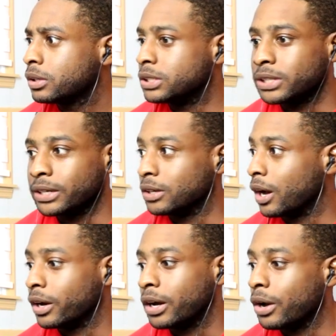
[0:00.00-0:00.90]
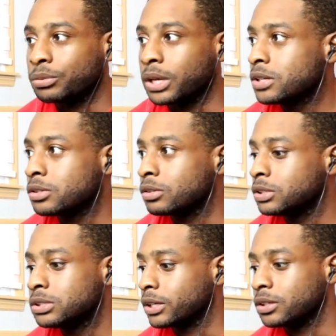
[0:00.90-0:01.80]
He's like, nah, I don't think so.
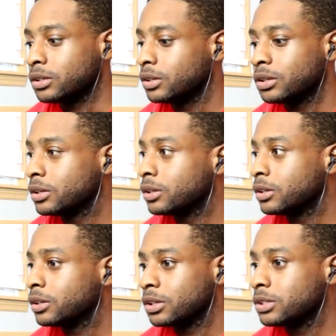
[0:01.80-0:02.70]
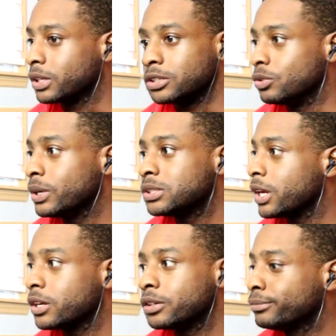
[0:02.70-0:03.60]
He's like, he's like, you ain't
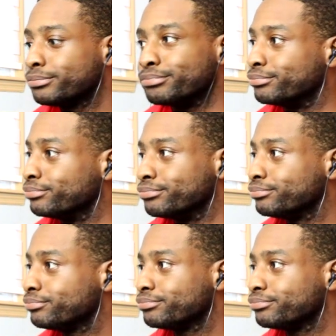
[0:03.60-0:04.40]
taking him. Mm -mm.